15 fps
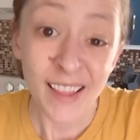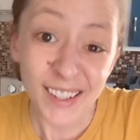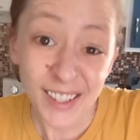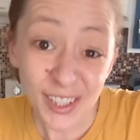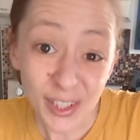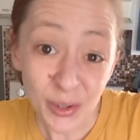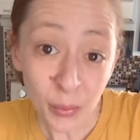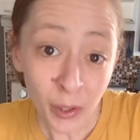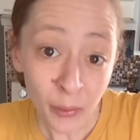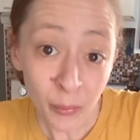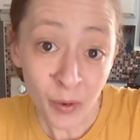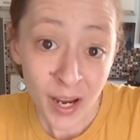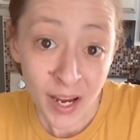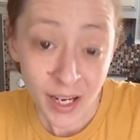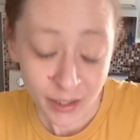this is one
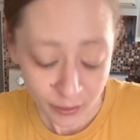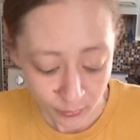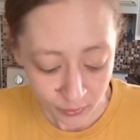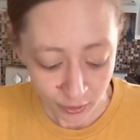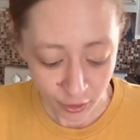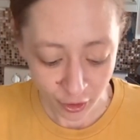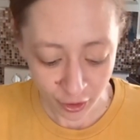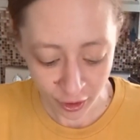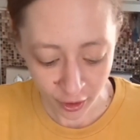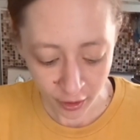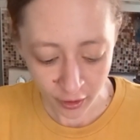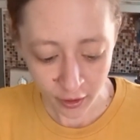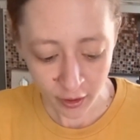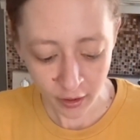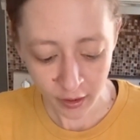way to
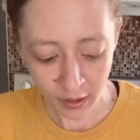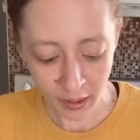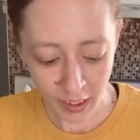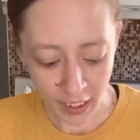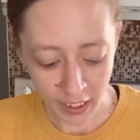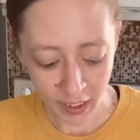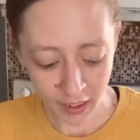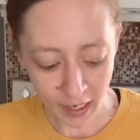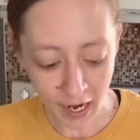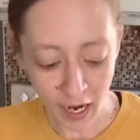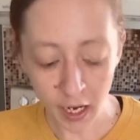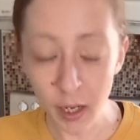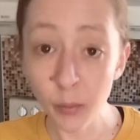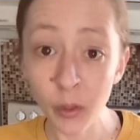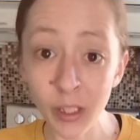ensure that
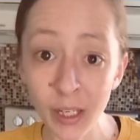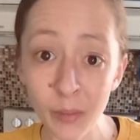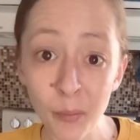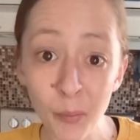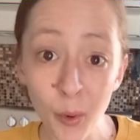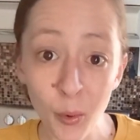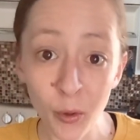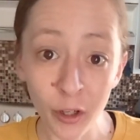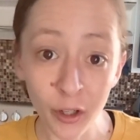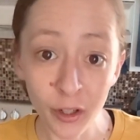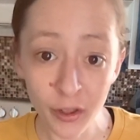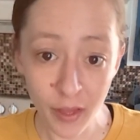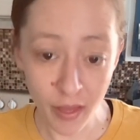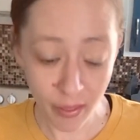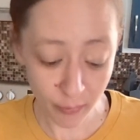I will get
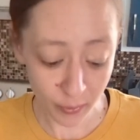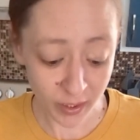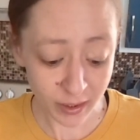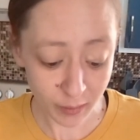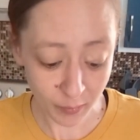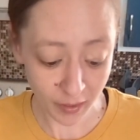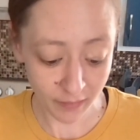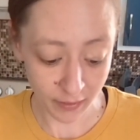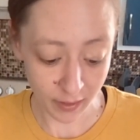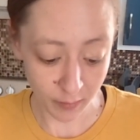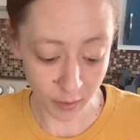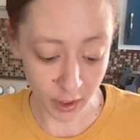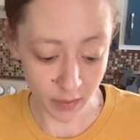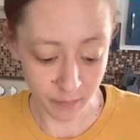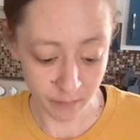more than the rest of my
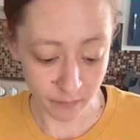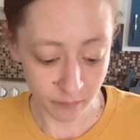family,